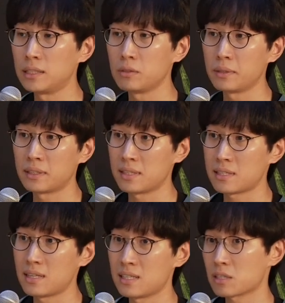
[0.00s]
about doing
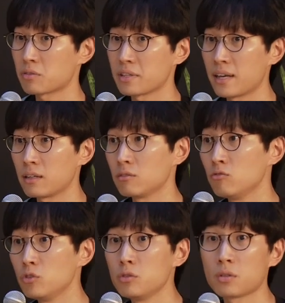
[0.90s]
this is
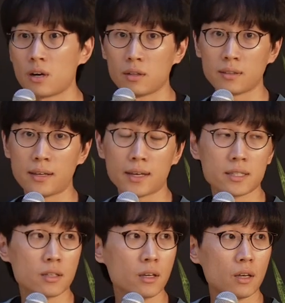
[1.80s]
creating new
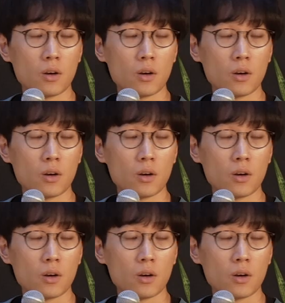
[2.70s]
context